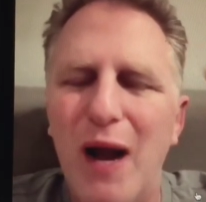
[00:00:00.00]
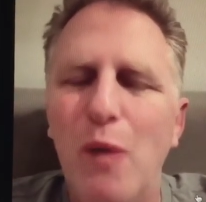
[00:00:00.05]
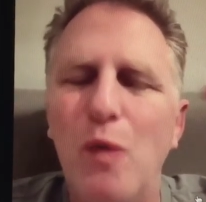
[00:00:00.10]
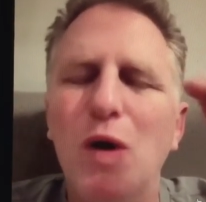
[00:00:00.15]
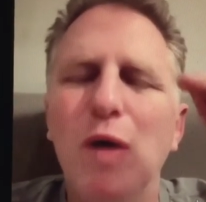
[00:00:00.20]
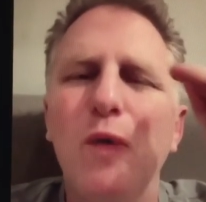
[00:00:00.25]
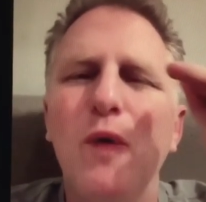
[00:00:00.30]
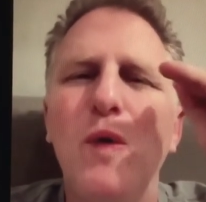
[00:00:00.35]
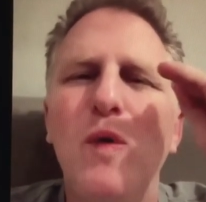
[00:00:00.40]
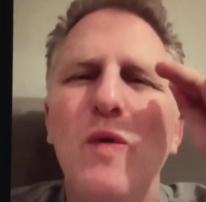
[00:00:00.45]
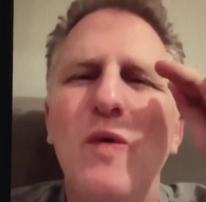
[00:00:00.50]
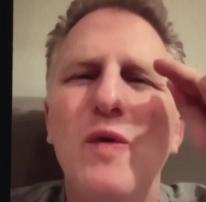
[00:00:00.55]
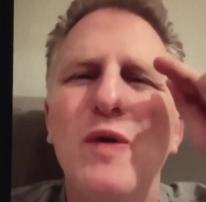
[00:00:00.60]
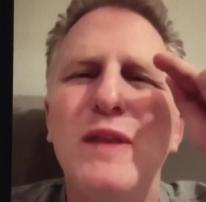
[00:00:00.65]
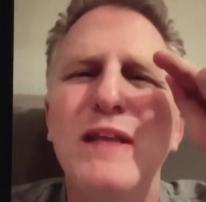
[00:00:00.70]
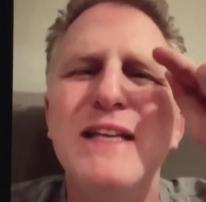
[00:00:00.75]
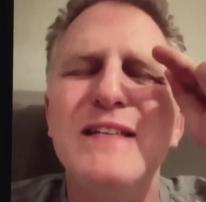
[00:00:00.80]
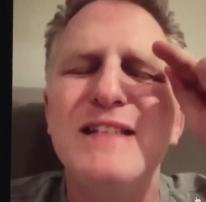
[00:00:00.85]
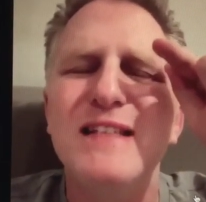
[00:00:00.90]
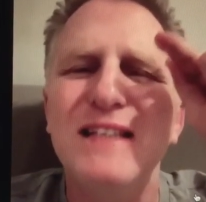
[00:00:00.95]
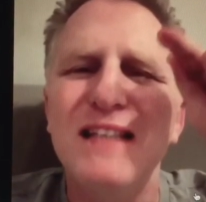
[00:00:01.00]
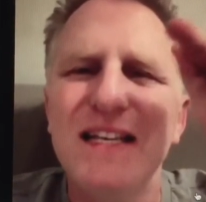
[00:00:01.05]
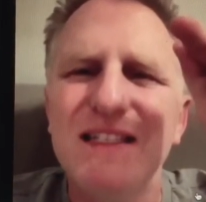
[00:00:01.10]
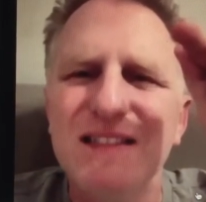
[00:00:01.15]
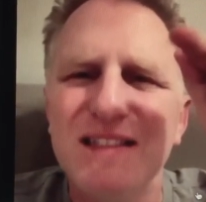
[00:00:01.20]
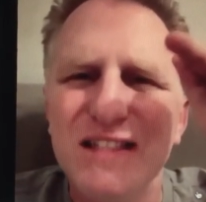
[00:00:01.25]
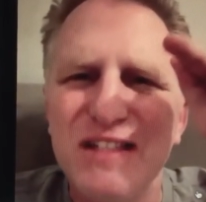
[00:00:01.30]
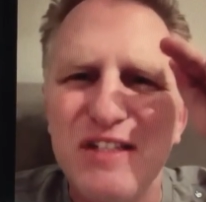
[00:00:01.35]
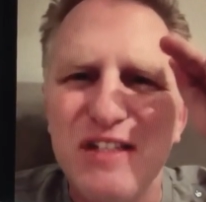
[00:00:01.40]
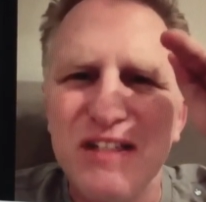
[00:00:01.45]
What, what, what Lisa
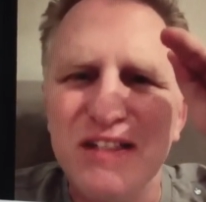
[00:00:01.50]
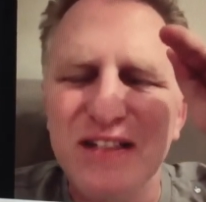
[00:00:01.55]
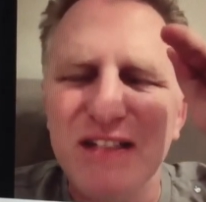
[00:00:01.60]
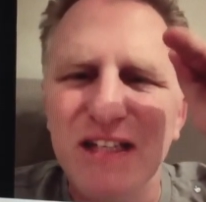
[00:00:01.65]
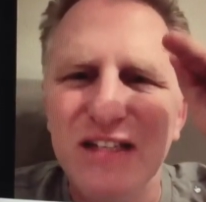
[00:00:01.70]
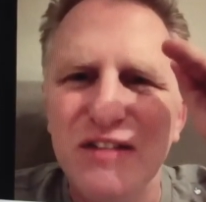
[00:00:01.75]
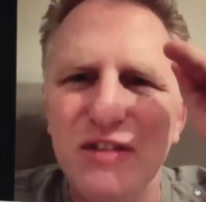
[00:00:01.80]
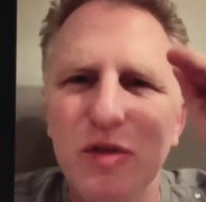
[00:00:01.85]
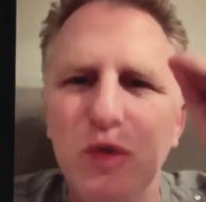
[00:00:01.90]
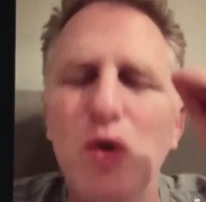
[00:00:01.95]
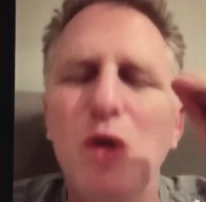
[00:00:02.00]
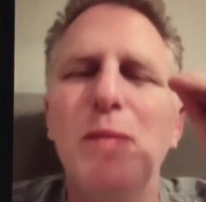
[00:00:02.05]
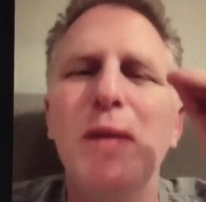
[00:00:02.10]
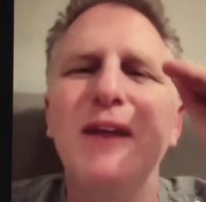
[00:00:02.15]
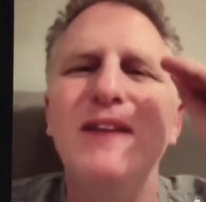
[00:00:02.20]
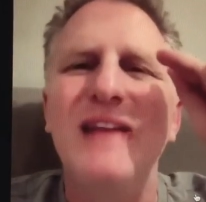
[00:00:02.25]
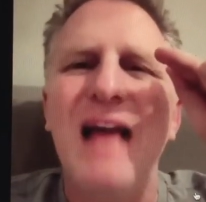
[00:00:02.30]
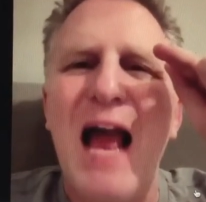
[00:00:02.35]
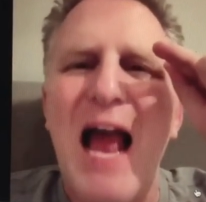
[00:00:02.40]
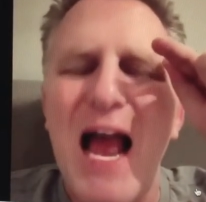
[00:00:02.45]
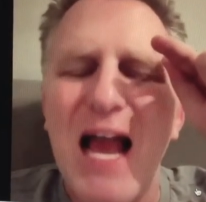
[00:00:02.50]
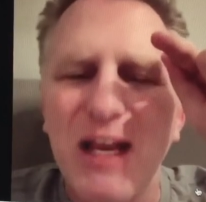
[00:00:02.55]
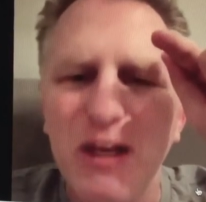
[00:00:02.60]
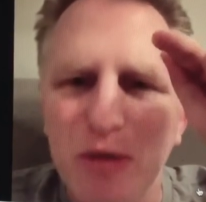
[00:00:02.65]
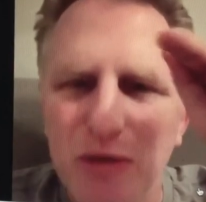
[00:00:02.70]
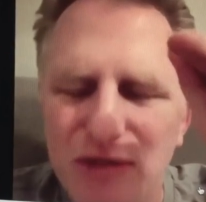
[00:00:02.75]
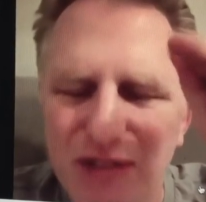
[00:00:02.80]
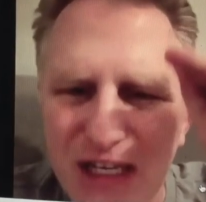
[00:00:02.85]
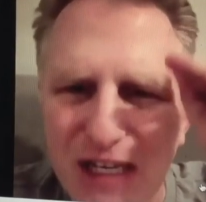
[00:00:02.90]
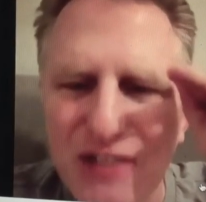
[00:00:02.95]
Leslie should have said to you, what about the
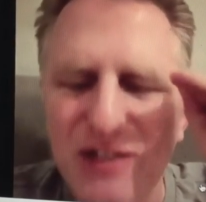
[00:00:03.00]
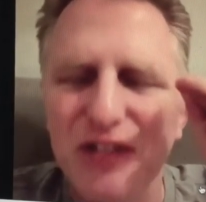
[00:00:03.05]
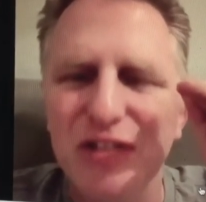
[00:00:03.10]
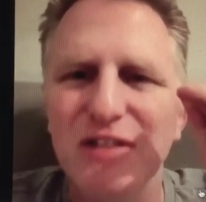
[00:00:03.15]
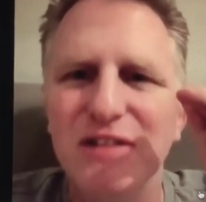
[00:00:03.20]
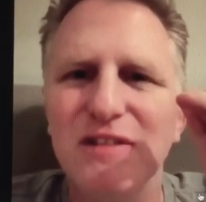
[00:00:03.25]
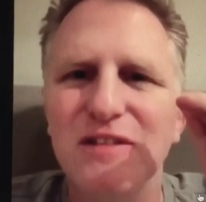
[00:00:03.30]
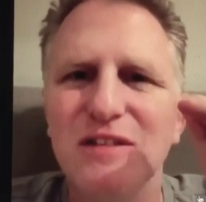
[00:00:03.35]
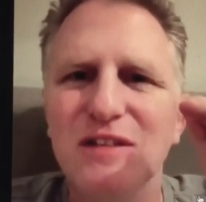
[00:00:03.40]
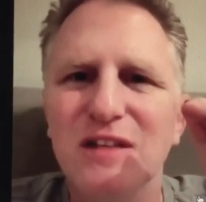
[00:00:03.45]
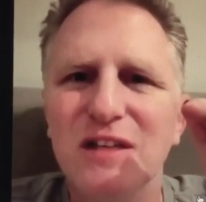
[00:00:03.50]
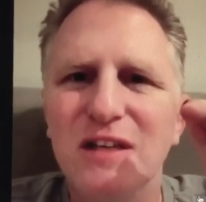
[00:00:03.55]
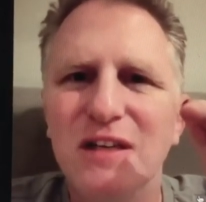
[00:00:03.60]
accusations